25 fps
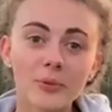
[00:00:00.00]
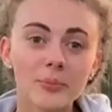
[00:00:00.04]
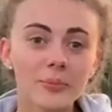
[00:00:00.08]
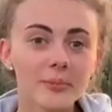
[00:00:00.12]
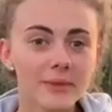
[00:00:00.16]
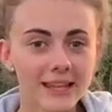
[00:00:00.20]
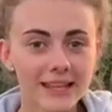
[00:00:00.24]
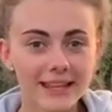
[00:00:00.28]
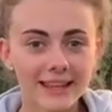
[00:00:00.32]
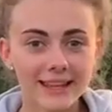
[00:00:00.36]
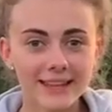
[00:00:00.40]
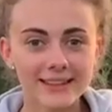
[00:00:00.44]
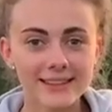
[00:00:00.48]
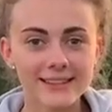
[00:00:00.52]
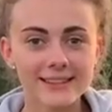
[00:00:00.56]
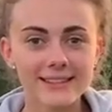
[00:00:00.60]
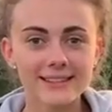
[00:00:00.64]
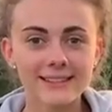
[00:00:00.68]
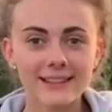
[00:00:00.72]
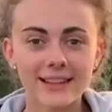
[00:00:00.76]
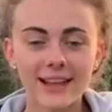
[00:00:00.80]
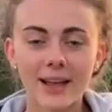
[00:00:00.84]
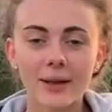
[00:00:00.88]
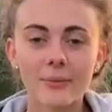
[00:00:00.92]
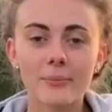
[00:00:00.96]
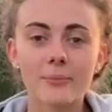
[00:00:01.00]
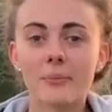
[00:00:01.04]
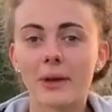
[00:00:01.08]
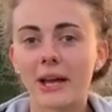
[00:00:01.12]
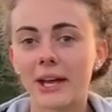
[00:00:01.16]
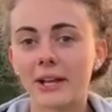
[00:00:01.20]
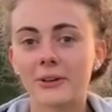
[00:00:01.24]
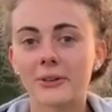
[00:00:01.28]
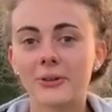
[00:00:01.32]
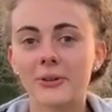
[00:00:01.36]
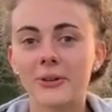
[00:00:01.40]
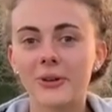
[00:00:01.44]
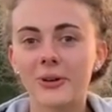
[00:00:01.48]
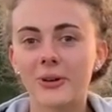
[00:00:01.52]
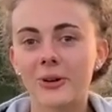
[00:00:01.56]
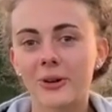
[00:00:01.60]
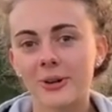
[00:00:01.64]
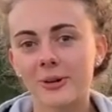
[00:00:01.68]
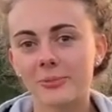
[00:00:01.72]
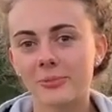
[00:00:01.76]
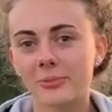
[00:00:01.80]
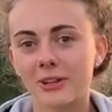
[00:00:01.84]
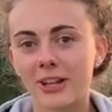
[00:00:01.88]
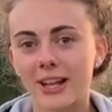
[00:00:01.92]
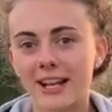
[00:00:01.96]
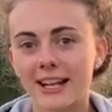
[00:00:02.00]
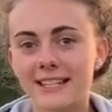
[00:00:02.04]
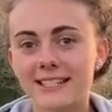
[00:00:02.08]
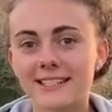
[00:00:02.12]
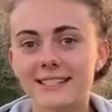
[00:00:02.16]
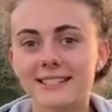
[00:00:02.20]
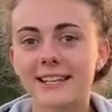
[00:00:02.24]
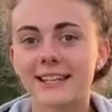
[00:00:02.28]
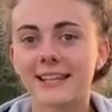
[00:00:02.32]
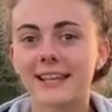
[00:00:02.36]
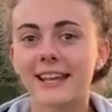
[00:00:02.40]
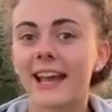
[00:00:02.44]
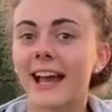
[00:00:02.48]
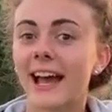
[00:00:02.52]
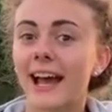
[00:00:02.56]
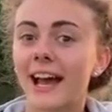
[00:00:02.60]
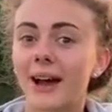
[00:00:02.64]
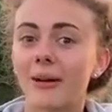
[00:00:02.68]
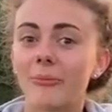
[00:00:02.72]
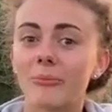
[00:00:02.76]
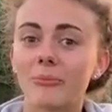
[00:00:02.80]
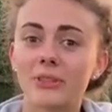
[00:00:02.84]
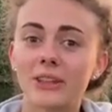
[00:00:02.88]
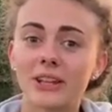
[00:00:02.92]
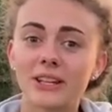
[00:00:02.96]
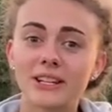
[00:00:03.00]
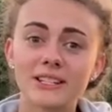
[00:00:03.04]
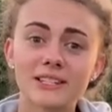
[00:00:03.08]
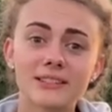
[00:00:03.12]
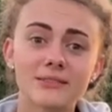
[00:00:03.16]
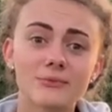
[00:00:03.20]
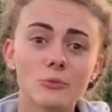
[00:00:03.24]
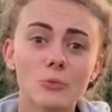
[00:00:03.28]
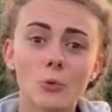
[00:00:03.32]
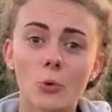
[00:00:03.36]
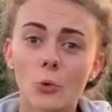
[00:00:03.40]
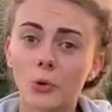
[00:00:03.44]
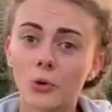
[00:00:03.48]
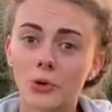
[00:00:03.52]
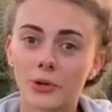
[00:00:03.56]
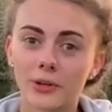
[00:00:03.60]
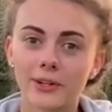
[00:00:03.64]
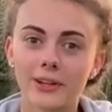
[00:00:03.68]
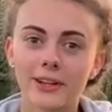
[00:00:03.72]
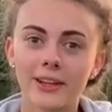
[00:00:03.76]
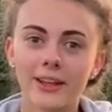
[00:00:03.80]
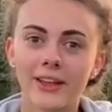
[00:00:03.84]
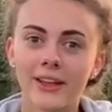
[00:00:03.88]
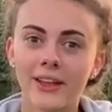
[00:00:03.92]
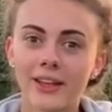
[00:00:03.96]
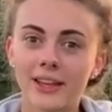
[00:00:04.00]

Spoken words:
means a metal or a plastic cap that is worn